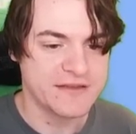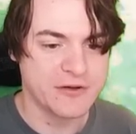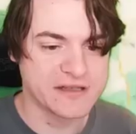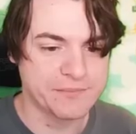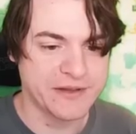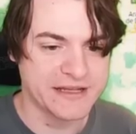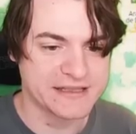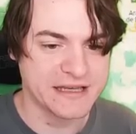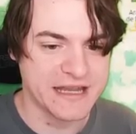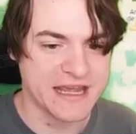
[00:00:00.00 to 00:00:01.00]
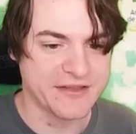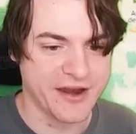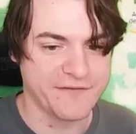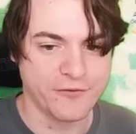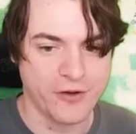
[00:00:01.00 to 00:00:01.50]
was a big city here that
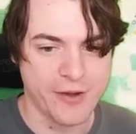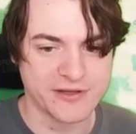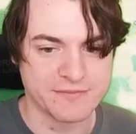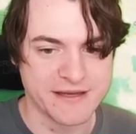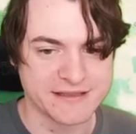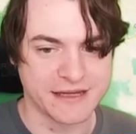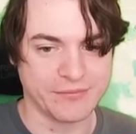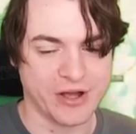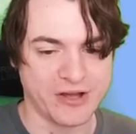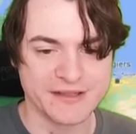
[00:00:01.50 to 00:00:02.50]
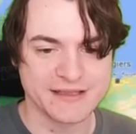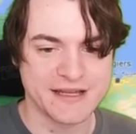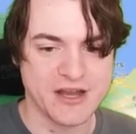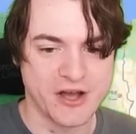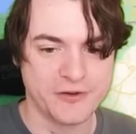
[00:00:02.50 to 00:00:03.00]
I thought I was missing, but
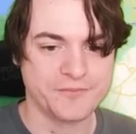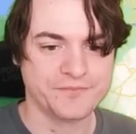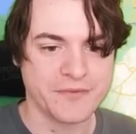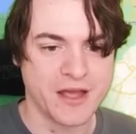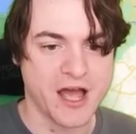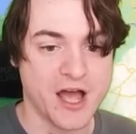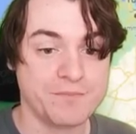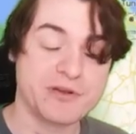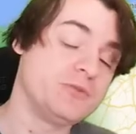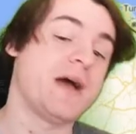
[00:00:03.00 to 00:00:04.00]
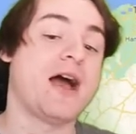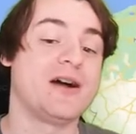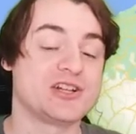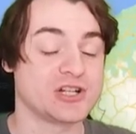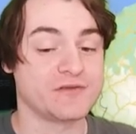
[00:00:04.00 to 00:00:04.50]
honestly, no. Bilbao,
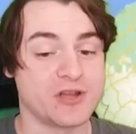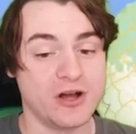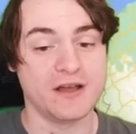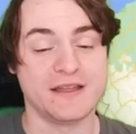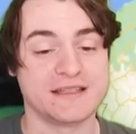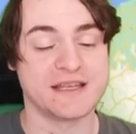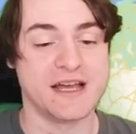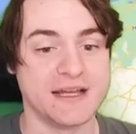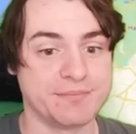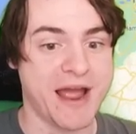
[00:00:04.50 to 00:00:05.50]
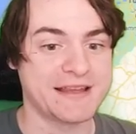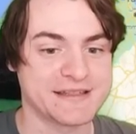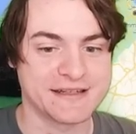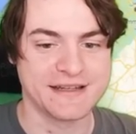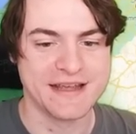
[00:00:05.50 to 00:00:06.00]
I should have got. It's
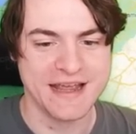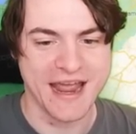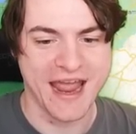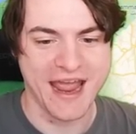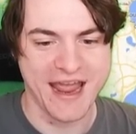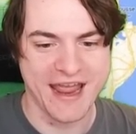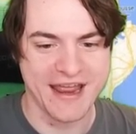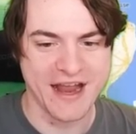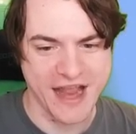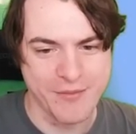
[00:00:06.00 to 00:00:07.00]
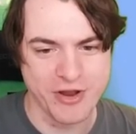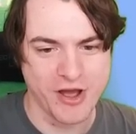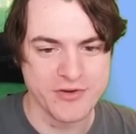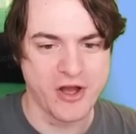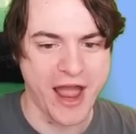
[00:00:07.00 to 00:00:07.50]
Basque. I'm
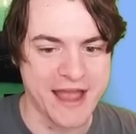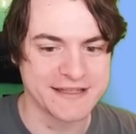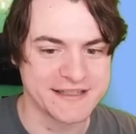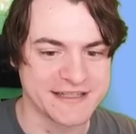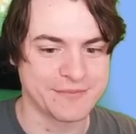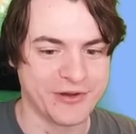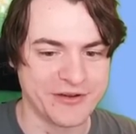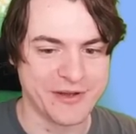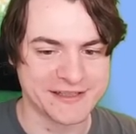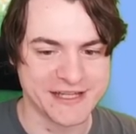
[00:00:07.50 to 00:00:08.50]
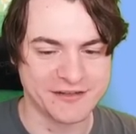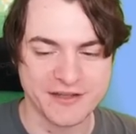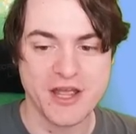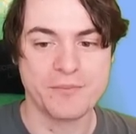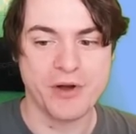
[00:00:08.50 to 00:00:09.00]
not as disappointed myself.
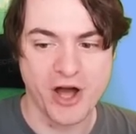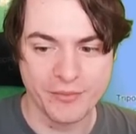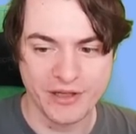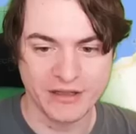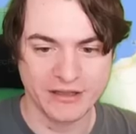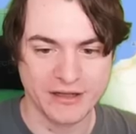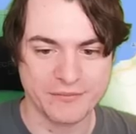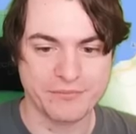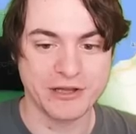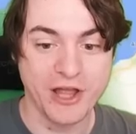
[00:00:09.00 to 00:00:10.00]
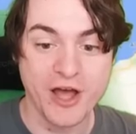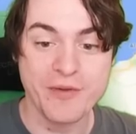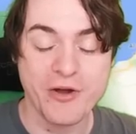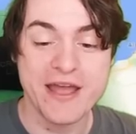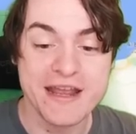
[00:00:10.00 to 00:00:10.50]

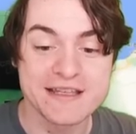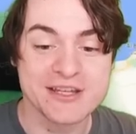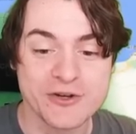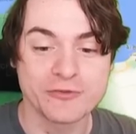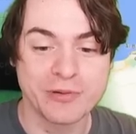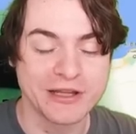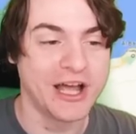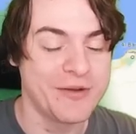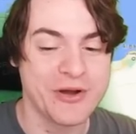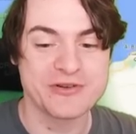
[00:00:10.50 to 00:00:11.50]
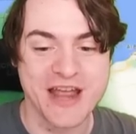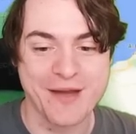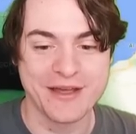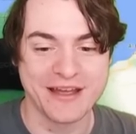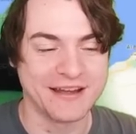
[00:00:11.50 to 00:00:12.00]
Palermo. It is called Palermo,
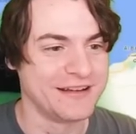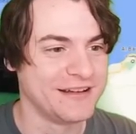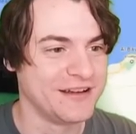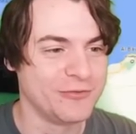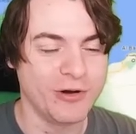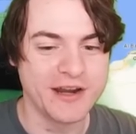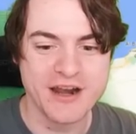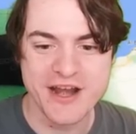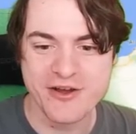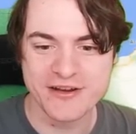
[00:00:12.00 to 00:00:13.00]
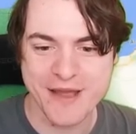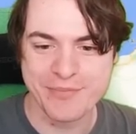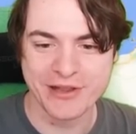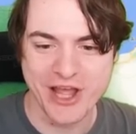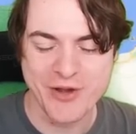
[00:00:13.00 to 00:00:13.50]
damn it. Why did I not get
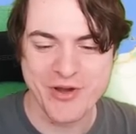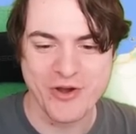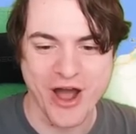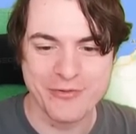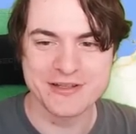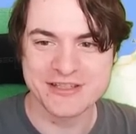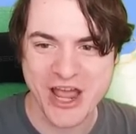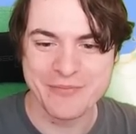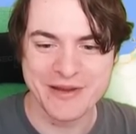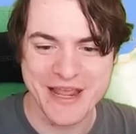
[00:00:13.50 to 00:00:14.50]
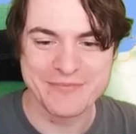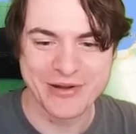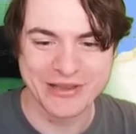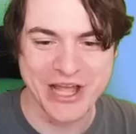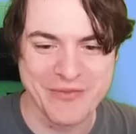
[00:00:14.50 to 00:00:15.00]
Palermo? I was typing in
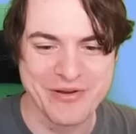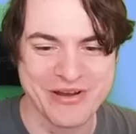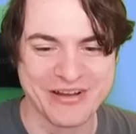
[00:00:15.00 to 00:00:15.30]
Palermo.